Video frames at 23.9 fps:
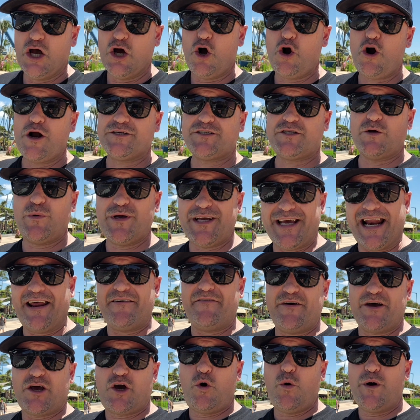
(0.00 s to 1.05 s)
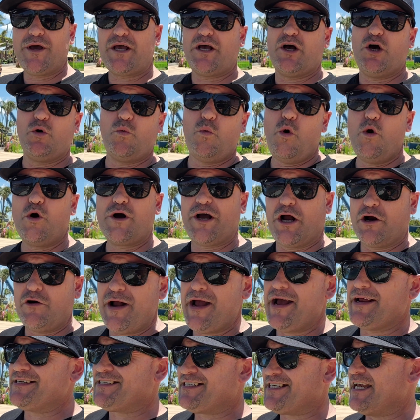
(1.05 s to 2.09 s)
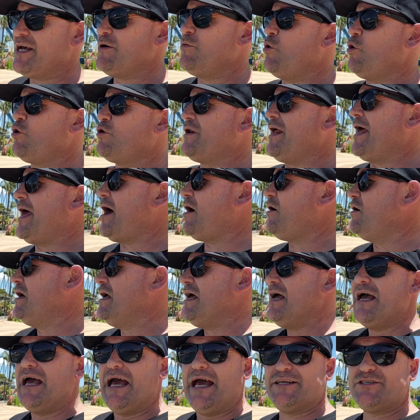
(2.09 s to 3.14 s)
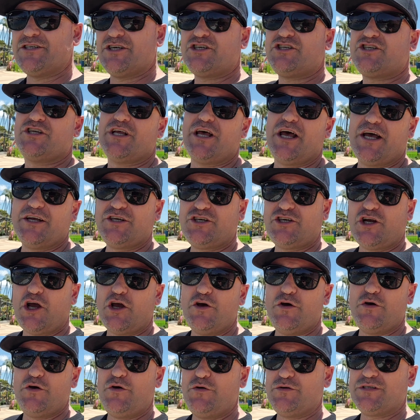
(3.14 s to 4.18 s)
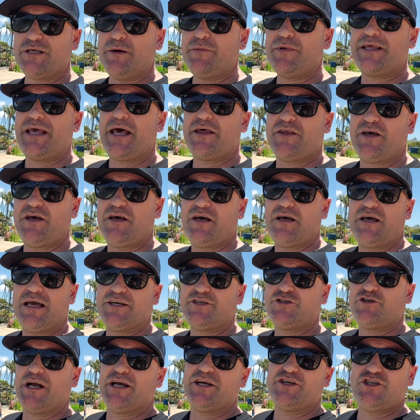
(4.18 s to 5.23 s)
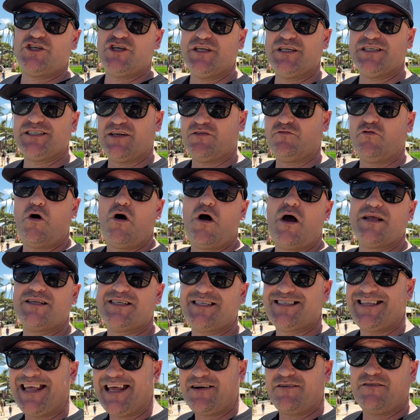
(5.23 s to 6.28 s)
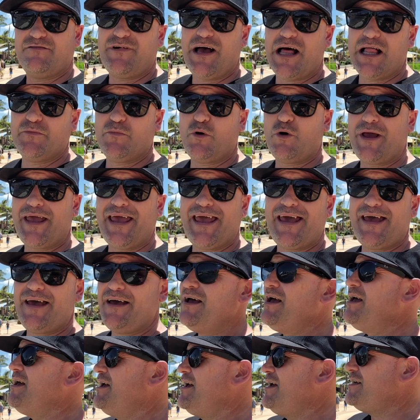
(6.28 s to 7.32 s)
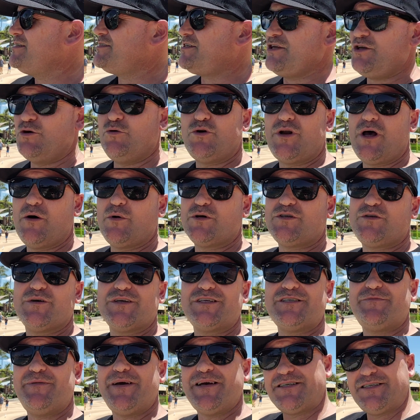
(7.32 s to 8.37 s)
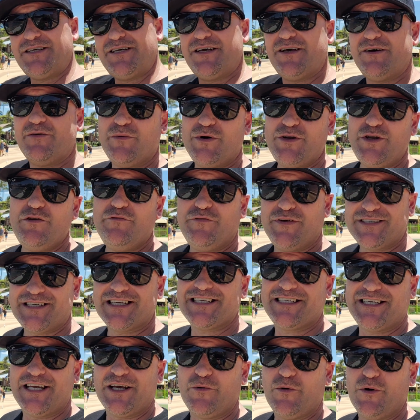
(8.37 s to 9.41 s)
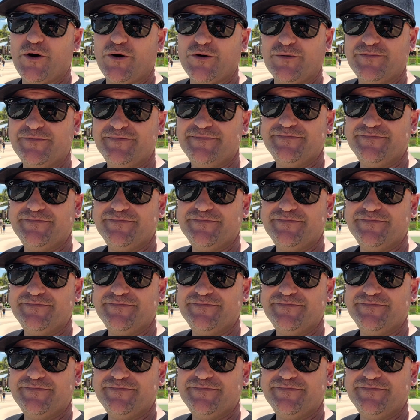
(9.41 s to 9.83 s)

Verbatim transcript: All right, so we're gonna have a quick walk around SeaWorld now and just uh, show you some of the other attractions and rides that are available here, so you'll know what to expect when you visit SeaWorld.